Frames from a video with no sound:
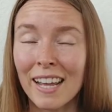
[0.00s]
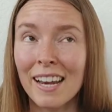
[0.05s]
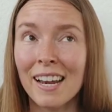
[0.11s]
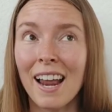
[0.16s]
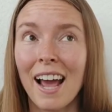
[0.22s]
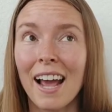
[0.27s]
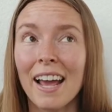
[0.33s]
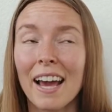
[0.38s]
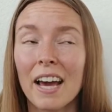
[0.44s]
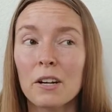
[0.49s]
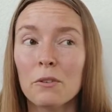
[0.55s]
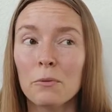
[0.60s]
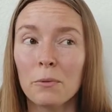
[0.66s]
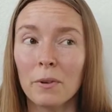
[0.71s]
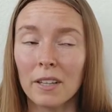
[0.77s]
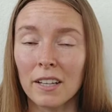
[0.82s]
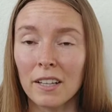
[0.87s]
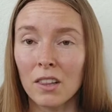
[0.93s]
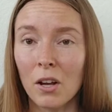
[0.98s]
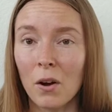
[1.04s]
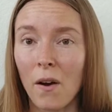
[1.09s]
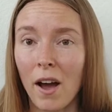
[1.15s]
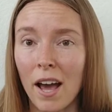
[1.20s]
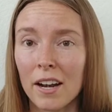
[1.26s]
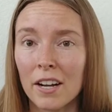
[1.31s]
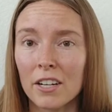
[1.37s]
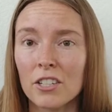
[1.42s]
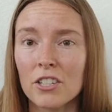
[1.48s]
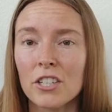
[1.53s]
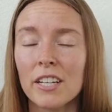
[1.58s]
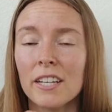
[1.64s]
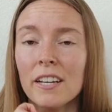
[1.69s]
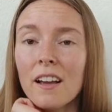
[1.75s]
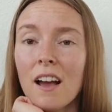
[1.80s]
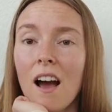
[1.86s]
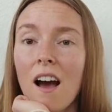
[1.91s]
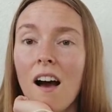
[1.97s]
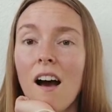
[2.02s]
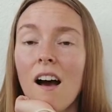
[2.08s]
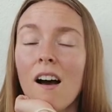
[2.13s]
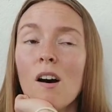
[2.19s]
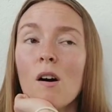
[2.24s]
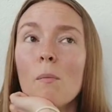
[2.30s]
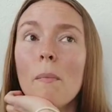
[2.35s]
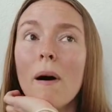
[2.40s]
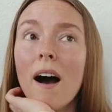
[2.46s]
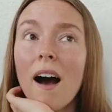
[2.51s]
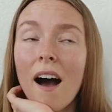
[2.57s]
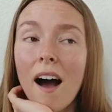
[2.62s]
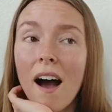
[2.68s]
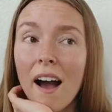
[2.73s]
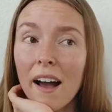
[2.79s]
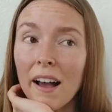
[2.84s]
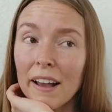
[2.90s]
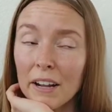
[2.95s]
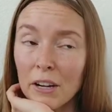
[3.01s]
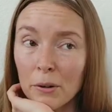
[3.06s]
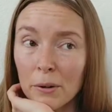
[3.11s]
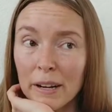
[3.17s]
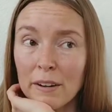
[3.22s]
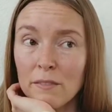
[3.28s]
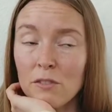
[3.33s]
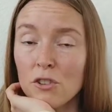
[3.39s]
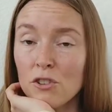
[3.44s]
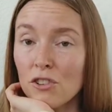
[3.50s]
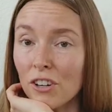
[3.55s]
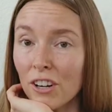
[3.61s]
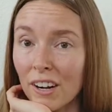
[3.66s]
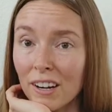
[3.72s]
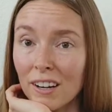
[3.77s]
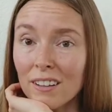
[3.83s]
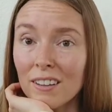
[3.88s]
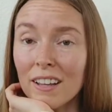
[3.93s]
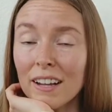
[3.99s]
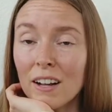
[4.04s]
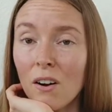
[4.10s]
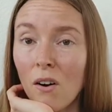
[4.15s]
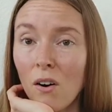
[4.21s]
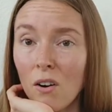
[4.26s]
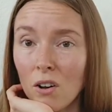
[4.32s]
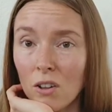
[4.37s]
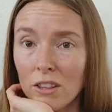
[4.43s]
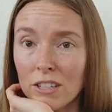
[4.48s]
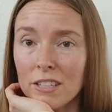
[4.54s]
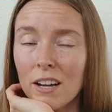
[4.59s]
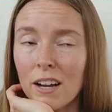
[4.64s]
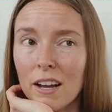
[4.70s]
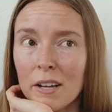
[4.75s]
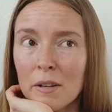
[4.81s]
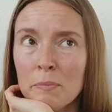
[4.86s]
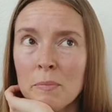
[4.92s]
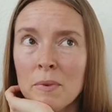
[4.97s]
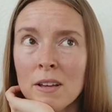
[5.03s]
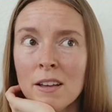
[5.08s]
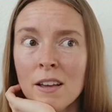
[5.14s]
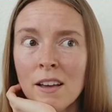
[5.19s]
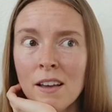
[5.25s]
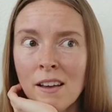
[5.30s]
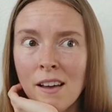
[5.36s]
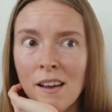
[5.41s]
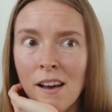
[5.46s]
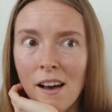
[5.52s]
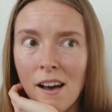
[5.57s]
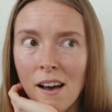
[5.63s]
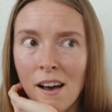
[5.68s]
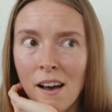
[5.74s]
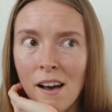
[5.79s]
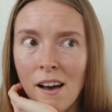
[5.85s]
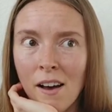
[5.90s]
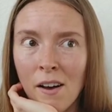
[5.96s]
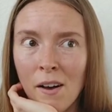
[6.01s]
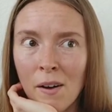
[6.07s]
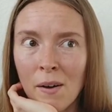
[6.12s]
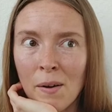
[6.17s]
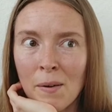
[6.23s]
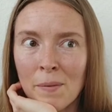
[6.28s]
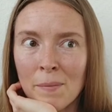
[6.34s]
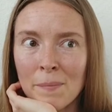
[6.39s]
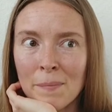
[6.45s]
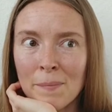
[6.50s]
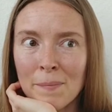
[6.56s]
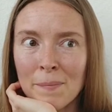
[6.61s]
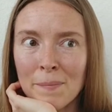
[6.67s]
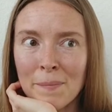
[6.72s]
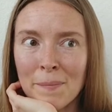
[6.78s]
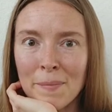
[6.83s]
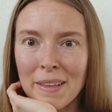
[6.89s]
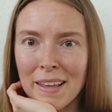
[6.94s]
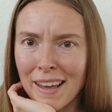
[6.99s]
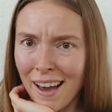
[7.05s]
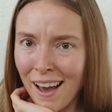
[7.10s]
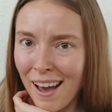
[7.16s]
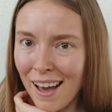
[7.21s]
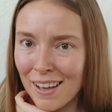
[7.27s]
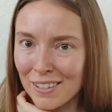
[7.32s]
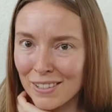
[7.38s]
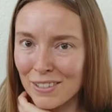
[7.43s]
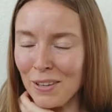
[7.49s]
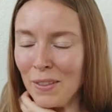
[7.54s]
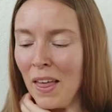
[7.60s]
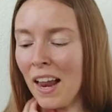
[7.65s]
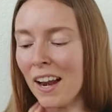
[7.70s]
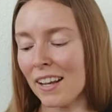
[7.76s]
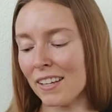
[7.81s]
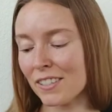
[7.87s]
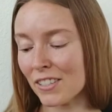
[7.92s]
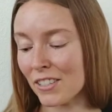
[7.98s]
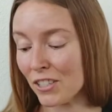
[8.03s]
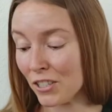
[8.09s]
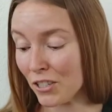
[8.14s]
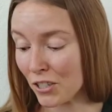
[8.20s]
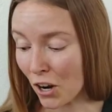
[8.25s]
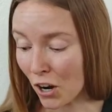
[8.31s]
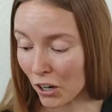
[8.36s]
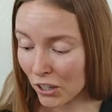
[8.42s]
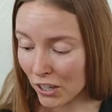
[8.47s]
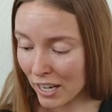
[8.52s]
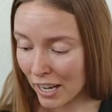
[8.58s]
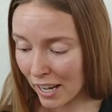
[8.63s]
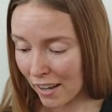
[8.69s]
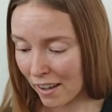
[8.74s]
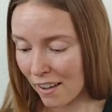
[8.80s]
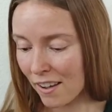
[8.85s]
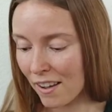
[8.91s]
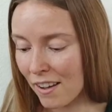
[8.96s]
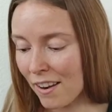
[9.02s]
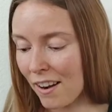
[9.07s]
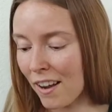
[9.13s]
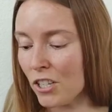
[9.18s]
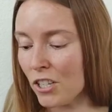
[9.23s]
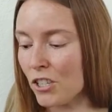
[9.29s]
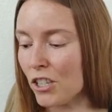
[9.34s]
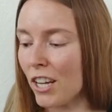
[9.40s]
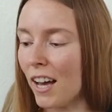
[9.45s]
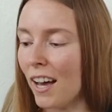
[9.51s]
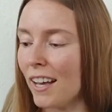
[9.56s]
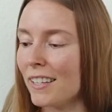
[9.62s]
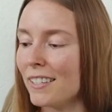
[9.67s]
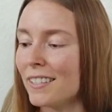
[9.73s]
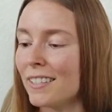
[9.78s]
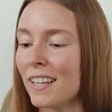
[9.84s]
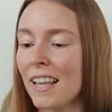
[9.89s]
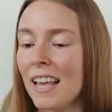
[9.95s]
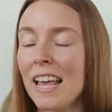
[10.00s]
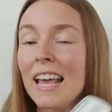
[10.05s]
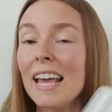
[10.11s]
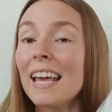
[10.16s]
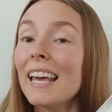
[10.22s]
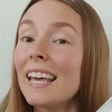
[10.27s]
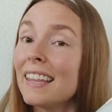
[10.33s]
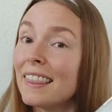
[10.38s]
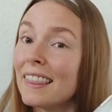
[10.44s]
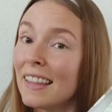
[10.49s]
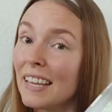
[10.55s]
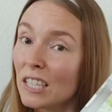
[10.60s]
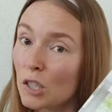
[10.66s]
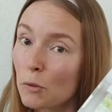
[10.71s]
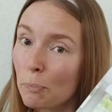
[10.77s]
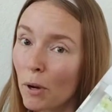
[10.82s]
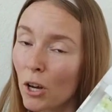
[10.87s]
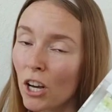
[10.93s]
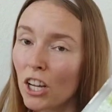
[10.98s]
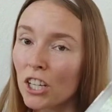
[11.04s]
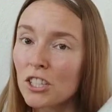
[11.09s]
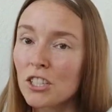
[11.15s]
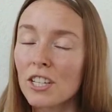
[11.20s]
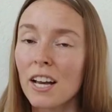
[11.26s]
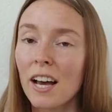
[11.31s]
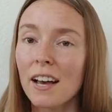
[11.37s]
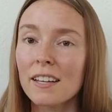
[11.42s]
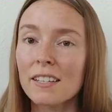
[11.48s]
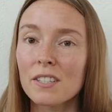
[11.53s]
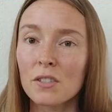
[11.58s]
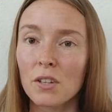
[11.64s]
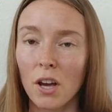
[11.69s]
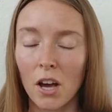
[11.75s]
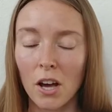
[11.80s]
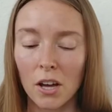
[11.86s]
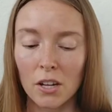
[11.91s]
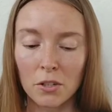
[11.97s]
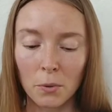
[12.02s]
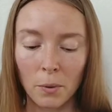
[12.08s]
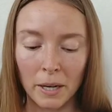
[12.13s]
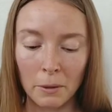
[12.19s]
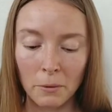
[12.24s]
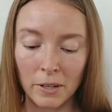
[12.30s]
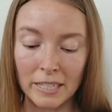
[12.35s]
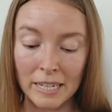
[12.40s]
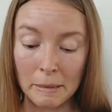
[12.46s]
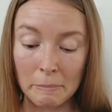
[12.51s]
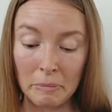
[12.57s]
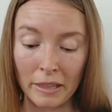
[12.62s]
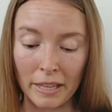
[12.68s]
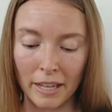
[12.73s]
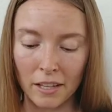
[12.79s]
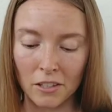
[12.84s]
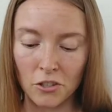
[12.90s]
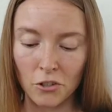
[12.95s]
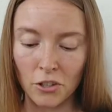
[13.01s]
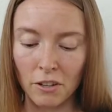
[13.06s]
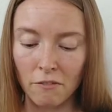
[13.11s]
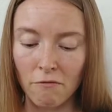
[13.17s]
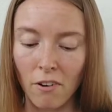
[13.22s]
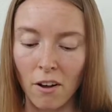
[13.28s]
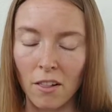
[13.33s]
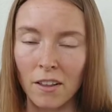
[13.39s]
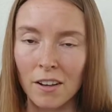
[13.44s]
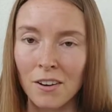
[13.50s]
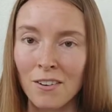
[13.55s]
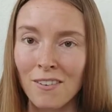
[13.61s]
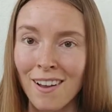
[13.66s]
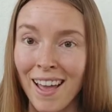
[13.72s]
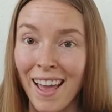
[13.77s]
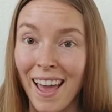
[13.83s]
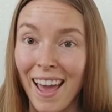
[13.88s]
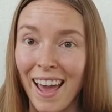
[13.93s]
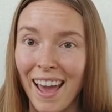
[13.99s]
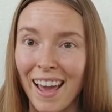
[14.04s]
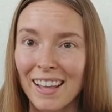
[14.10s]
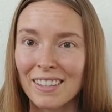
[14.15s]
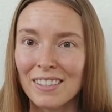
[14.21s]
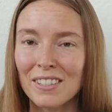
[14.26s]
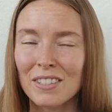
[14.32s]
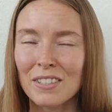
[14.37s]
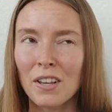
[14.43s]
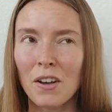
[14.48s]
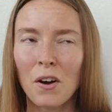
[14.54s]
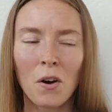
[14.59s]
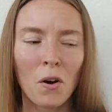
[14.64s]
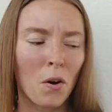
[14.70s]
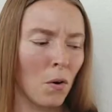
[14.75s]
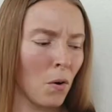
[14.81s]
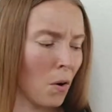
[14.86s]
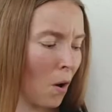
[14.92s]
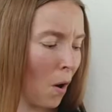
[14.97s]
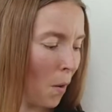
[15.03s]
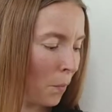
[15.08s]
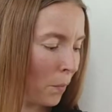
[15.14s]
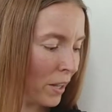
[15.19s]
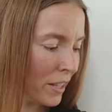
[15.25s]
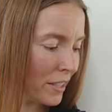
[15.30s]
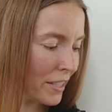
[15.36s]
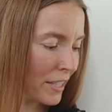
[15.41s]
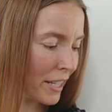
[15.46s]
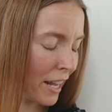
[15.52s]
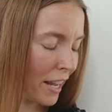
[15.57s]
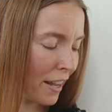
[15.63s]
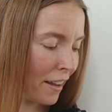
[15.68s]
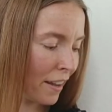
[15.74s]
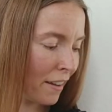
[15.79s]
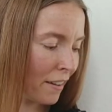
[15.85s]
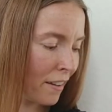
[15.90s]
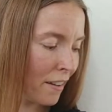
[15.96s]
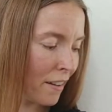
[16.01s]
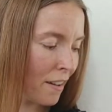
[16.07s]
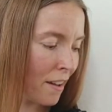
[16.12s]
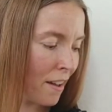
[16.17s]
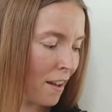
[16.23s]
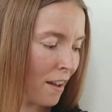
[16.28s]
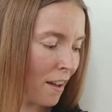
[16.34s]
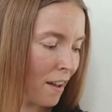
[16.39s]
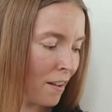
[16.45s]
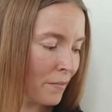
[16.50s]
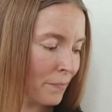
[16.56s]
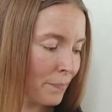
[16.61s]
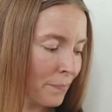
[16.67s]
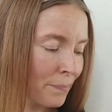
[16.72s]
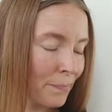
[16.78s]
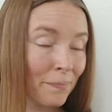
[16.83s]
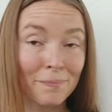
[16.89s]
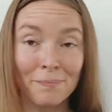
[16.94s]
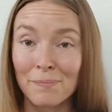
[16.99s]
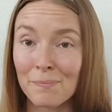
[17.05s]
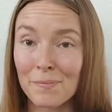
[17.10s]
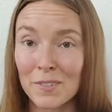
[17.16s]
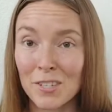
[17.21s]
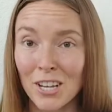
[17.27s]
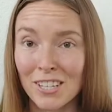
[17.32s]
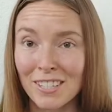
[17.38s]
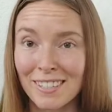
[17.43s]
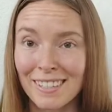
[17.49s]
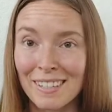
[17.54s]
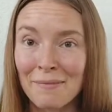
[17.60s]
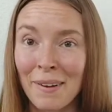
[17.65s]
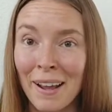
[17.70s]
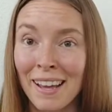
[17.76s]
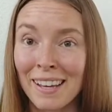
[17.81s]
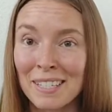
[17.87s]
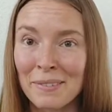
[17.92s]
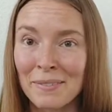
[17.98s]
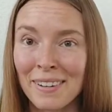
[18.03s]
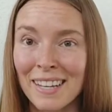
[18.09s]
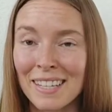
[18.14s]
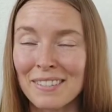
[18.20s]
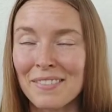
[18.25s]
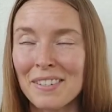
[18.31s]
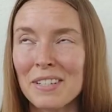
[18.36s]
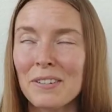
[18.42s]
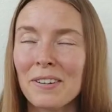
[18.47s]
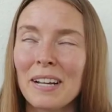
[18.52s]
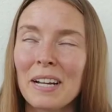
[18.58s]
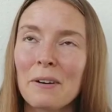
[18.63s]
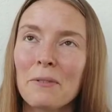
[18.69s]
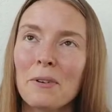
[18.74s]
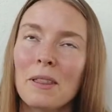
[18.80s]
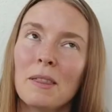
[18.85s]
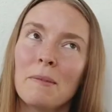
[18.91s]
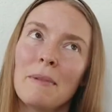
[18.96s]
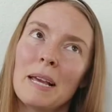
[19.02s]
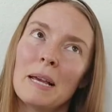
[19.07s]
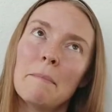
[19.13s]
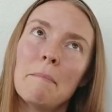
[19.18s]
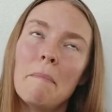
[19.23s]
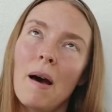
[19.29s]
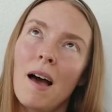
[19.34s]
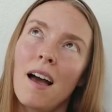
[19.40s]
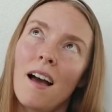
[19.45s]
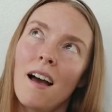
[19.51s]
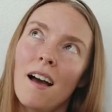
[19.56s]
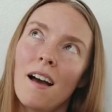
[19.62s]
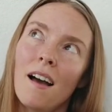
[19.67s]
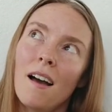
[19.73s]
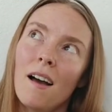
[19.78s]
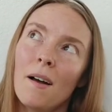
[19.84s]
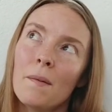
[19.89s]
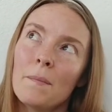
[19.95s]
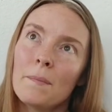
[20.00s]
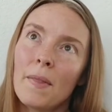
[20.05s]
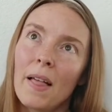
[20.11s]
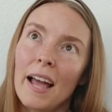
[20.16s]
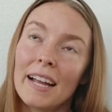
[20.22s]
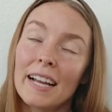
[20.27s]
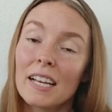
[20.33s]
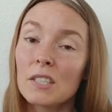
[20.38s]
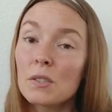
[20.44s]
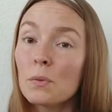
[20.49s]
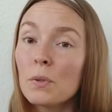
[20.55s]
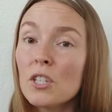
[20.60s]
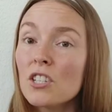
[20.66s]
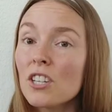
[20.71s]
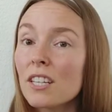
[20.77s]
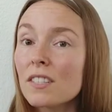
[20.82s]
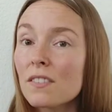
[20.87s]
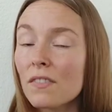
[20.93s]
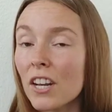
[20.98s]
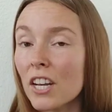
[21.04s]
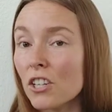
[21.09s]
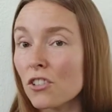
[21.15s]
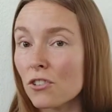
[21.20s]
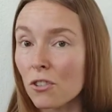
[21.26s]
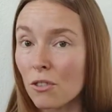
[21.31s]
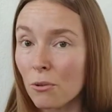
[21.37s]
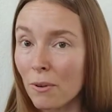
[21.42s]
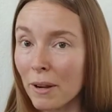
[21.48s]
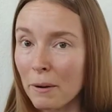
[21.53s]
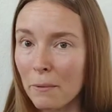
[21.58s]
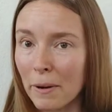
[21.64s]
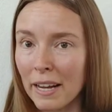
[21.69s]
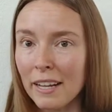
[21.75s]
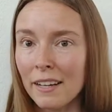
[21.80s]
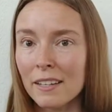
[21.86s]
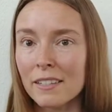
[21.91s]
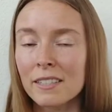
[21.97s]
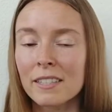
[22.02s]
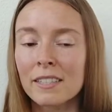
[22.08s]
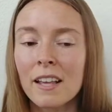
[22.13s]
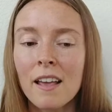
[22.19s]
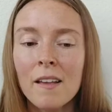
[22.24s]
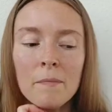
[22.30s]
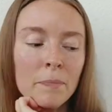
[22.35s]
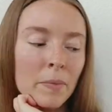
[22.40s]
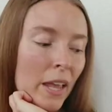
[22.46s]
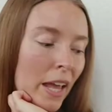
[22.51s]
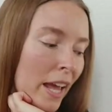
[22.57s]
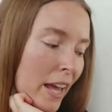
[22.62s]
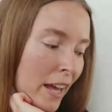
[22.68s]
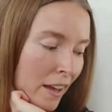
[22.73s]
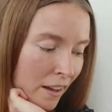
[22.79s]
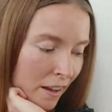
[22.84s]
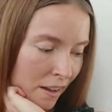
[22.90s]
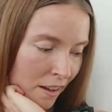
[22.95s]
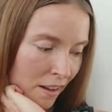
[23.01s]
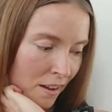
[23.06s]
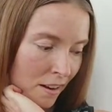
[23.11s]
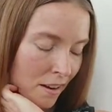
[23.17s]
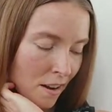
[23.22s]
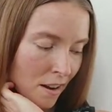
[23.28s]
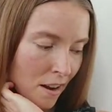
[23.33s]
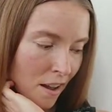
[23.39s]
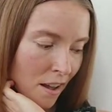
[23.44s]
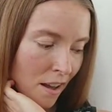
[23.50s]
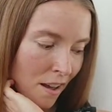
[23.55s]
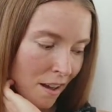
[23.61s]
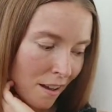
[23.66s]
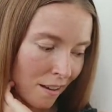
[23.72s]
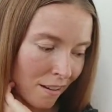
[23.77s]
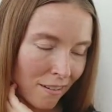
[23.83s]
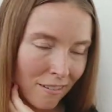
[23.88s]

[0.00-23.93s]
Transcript: and I had really low energy. Um, I craved sugar like all the time. Um, yeah, so then I started. She has in this book, she has uh, 21 day plans you can follow. And so let's see. Justin, my husband, has been doing it with me, but um, I guess we just finished three weeks and uh,